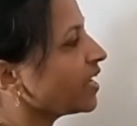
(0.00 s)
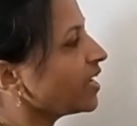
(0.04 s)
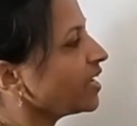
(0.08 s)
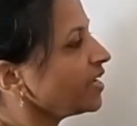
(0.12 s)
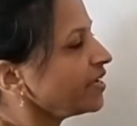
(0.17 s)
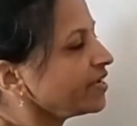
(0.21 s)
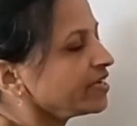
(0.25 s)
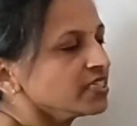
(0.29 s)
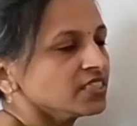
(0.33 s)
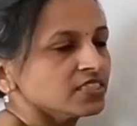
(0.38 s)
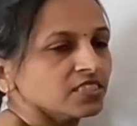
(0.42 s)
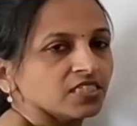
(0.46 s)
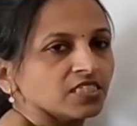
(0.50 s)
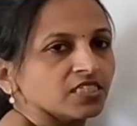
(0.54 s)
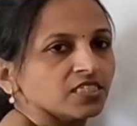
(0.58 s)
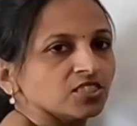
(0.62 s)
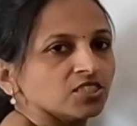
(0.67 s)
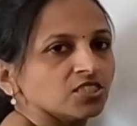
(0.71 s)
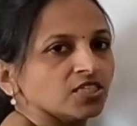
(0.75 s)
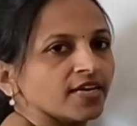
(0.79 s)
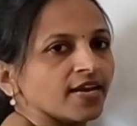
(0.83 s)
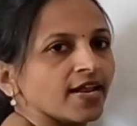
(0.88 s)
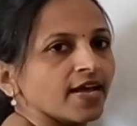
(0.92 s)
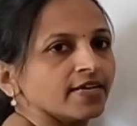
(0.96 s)
A is
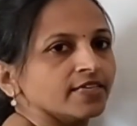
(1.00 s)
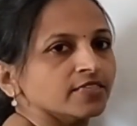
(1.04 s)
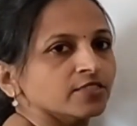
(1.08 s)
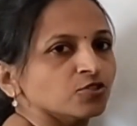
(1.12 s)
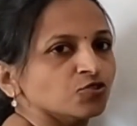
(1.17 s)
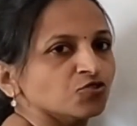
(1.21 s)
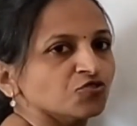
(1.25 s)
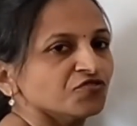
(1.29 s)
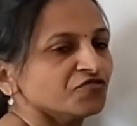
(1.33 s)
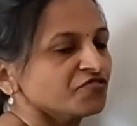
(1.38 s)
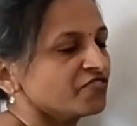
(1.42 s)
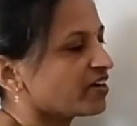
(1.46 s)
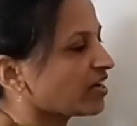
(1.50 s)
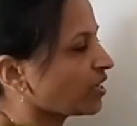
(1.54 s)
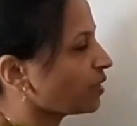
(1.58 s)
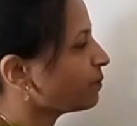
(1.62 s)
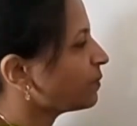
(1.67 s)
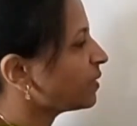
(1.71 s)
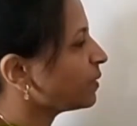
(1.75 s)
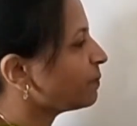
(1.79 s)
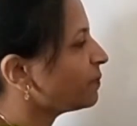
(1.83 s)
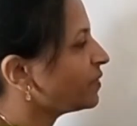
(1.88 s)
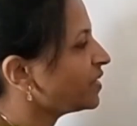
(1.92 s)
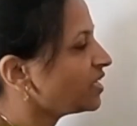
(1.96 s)
initialized to five
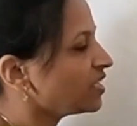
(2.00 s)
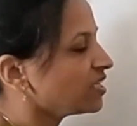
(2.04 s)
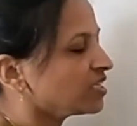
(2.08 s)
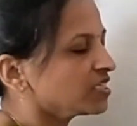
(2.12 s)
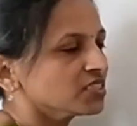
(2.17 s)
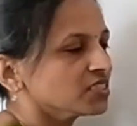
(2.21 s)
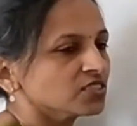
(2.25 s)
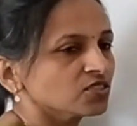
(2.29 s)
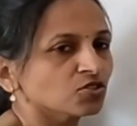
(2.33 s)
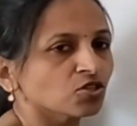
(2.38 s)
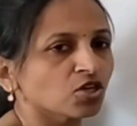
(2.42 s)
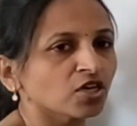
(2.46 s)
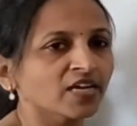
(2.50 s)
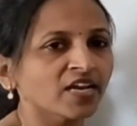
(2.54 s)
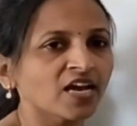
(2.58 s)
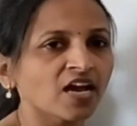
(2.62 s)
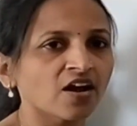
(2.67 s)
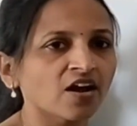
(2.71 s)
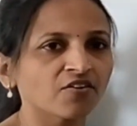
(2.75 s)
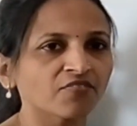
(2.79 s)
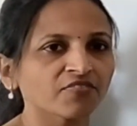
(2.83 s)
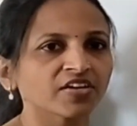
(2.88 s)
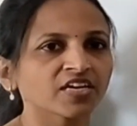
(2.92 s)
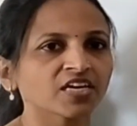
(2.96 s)
but B is not
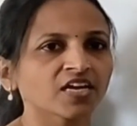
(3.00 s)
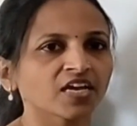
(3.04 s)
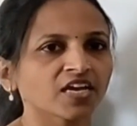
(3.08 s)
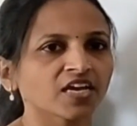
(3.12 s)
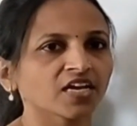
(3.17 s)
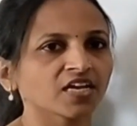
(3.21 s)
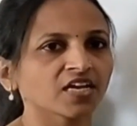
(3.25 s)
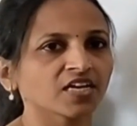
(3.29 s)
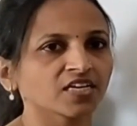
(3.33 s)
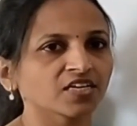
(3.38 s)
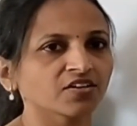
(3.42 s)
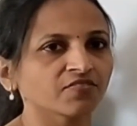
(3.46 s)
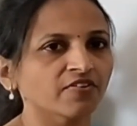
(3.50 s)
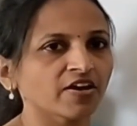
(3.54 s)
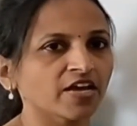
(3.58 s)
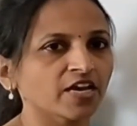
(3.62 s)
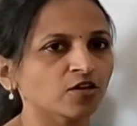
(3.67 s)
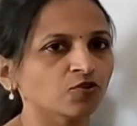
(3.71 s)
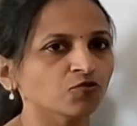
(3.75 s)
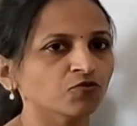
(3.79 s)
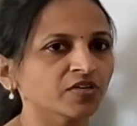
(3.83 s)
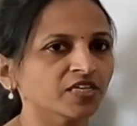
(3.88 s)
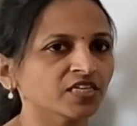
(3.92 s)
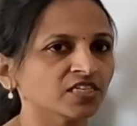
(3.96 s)
having any
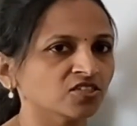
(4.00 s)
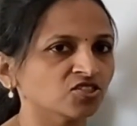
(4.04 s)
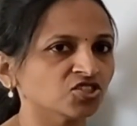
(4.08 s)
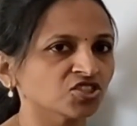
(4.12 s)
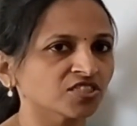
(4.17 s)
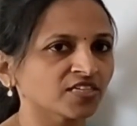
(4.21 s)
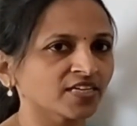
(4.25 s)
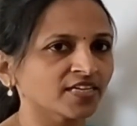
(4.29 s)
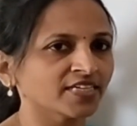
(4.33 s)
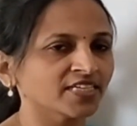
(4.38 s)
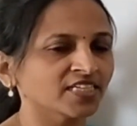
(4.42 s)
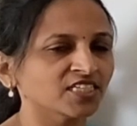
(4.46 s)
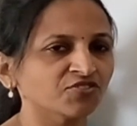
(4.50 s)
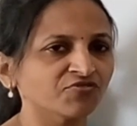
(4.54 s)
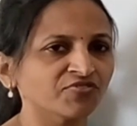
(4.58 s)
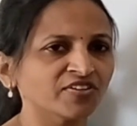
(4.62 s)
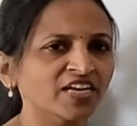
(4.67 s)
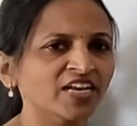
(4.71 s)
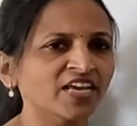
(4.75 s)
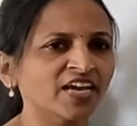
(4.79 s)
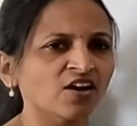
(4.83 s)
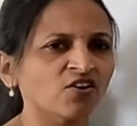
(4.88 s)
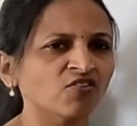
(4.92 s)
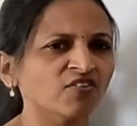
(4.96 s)
value initially. It
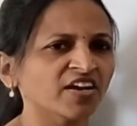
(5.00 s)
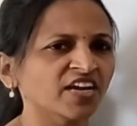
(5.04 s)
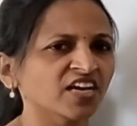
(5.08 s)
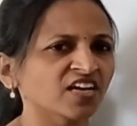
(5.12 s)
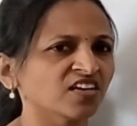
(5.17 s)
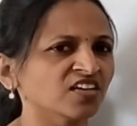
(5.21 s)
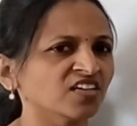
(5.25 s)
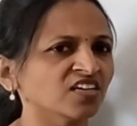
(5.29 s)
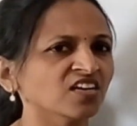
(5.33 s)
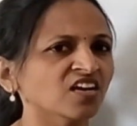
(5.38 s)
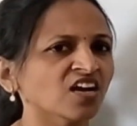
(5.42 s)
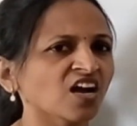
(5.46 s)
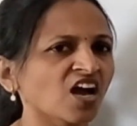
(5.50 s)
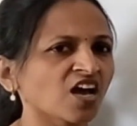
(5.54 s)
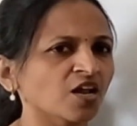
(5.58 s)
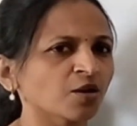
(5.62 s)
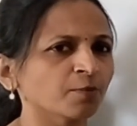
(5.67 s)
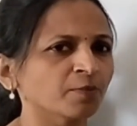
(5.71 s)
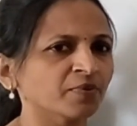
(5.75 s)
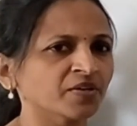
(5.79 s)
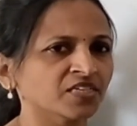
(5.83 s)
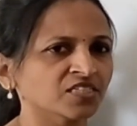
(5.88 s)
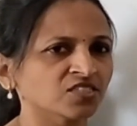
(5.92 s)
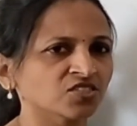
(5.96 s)
will have any
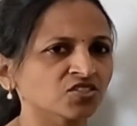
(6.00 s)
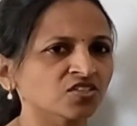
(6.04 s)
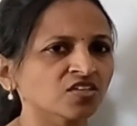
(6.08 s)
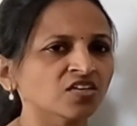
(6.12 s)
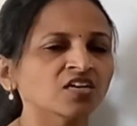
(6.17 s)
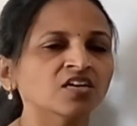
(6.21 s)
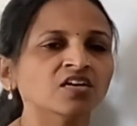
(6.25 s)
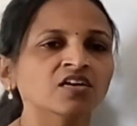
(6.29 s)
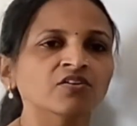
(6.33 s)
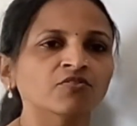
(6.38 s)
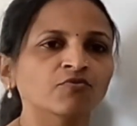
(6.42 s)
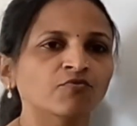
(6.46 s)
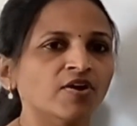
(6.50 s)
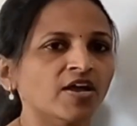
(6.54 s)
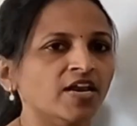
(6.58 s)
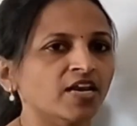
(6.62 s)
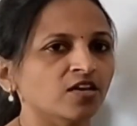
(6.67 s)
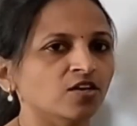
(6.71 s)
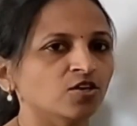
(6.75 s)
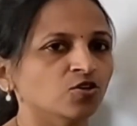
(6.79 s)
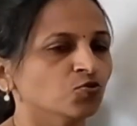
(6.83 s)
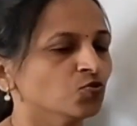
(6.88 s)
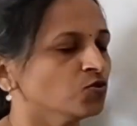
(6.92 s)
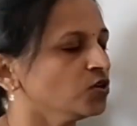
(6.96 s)
garbage
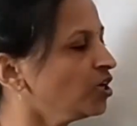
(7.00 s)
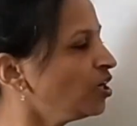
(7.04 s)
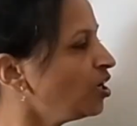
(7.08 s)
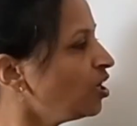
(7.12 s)
value.